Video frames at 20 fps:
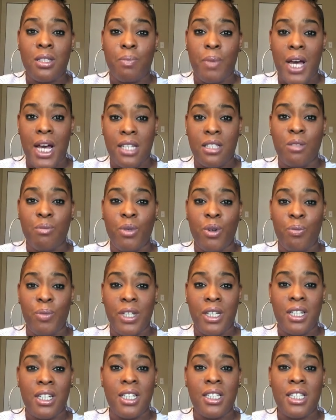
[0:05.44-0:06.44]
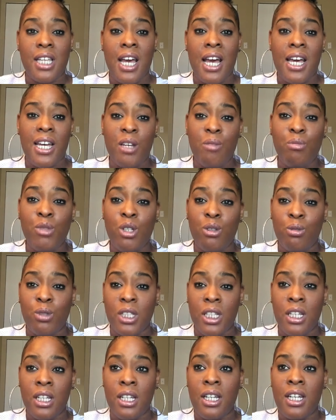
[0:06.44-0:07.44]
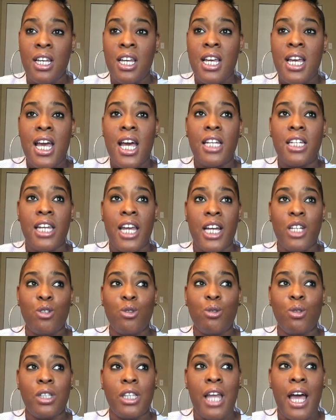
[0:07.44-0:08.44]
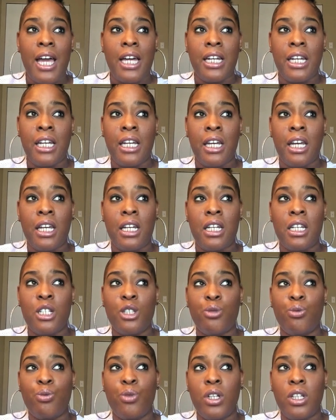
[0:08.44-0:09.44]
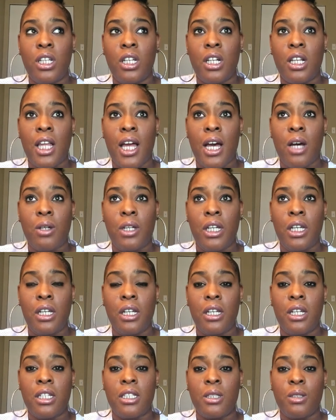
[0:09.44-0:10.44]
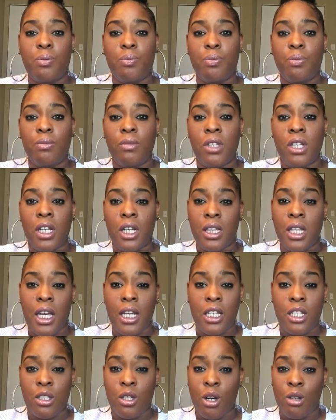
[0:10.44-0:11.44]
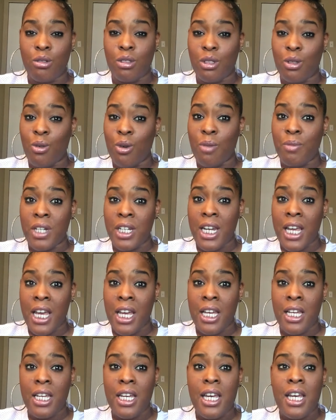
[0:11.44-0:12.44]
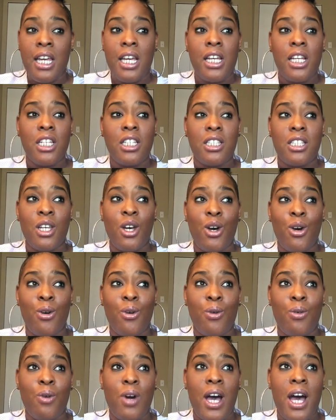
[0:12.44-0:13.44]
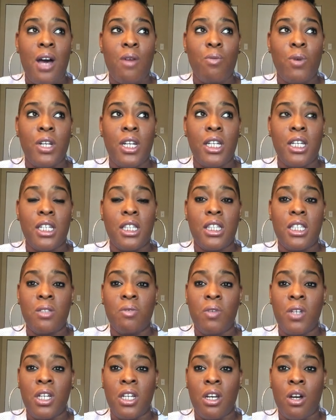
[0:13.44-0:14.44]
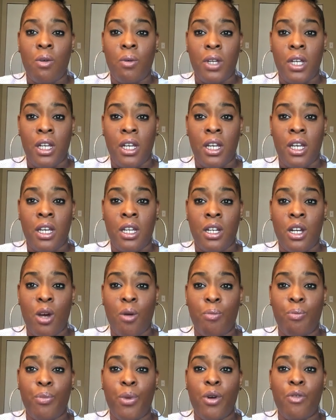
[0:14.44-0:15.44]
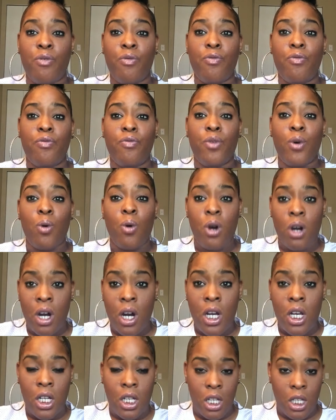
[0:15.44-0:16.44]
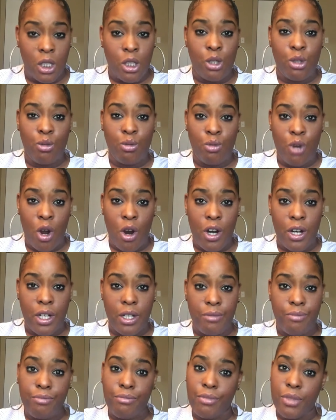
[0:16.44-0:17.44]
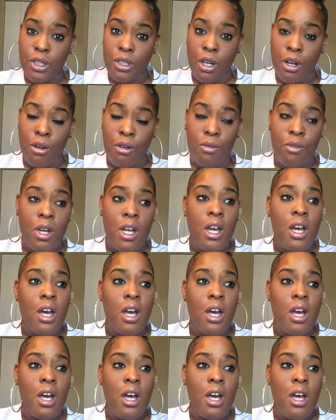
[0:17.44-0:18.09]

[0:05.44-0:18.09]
possible because I am using natural lighting and it is really cloudy. It's looking like it's gonna storm today, so I want to get this video in before it gets too dark. So